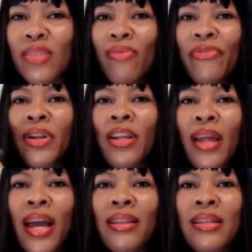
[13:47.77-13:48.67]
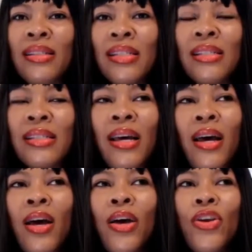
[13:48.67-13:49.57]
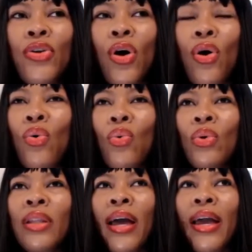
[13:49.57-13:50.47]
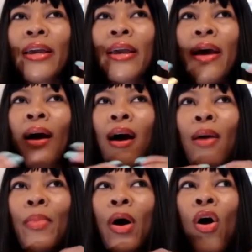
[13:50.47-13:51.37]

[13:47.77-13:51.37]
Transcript: I'm feeling like this is, you know, like um,